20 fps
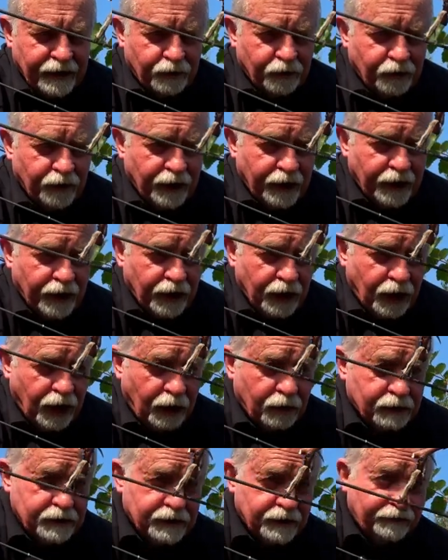in really
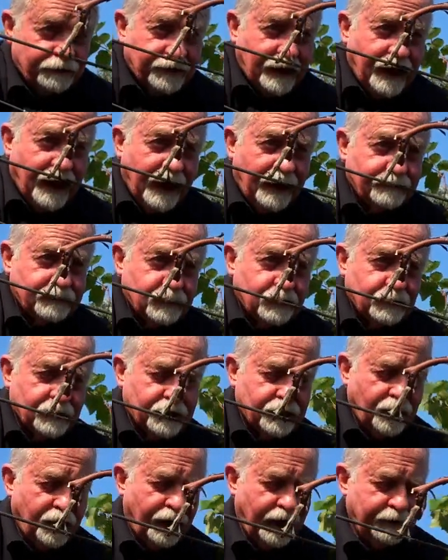close if you have to
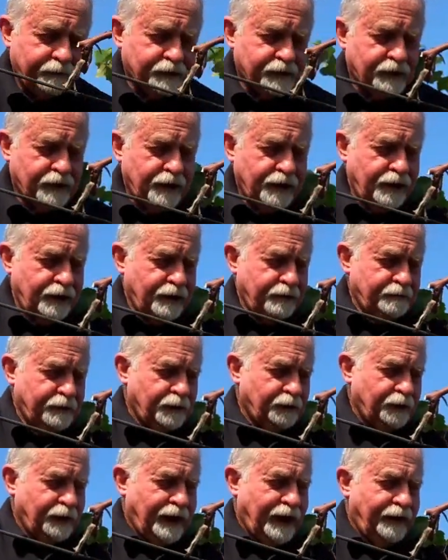at times
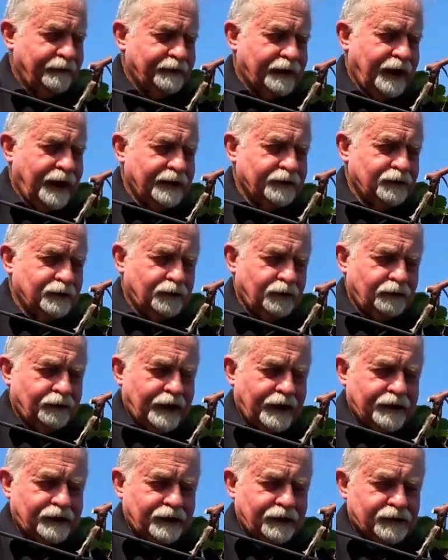but we haven't had to do
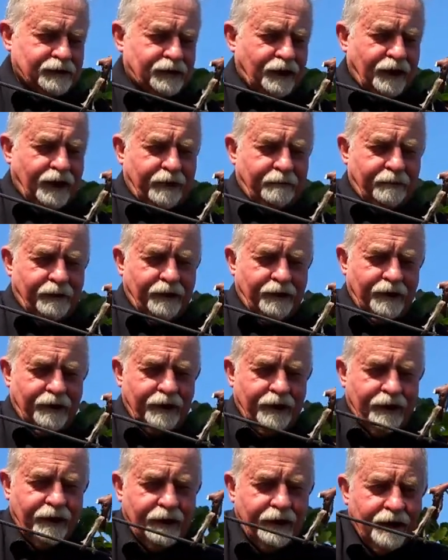that this time
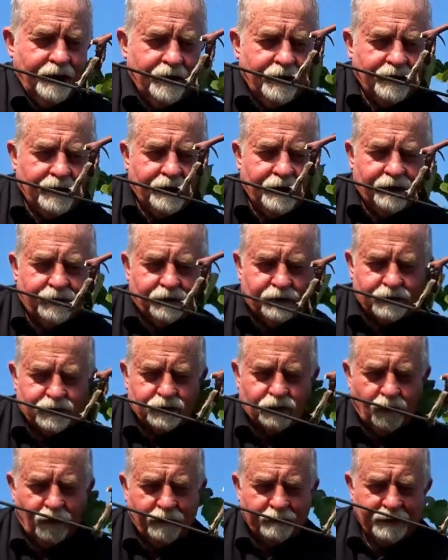uh,
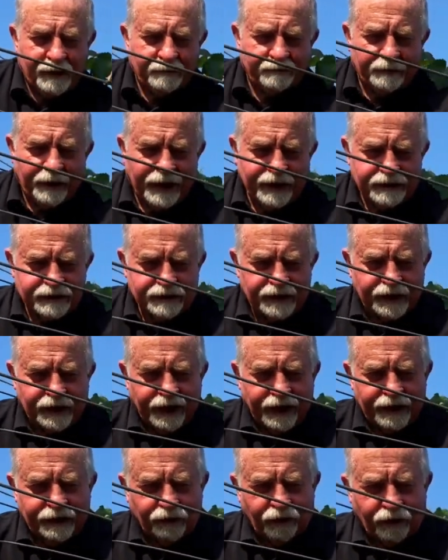there's dormant buds that
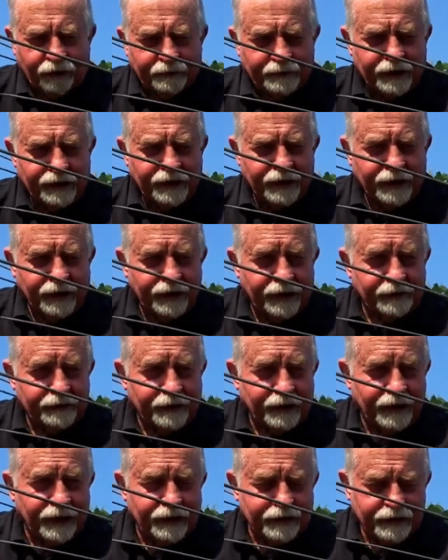lay dormant
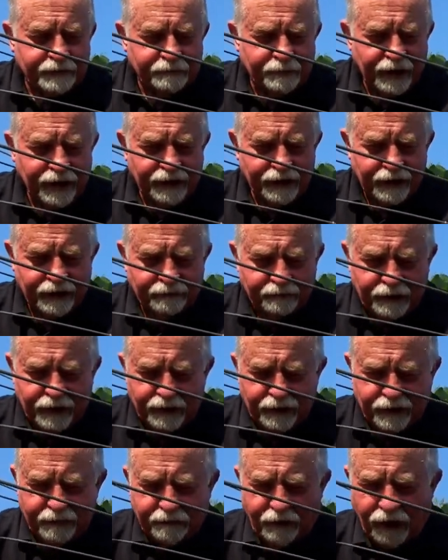in in the
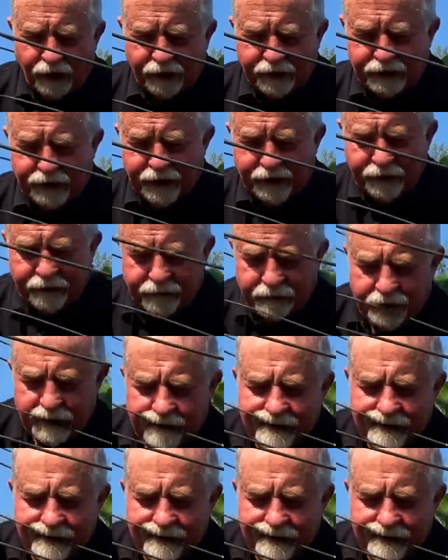bark there